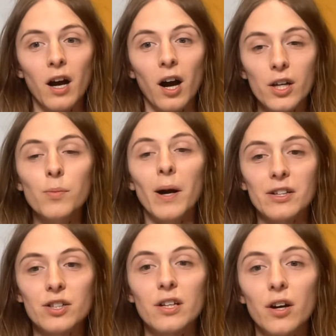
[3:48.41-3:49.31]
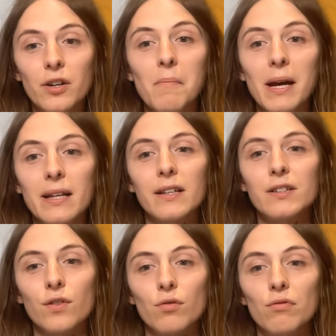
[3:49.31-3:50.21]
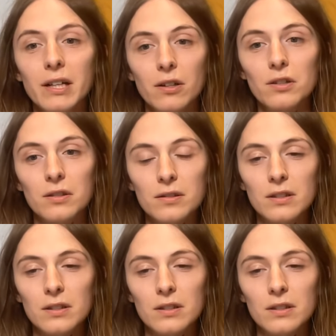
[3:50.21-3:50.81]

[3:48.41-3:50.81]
are you actually going to make this for real?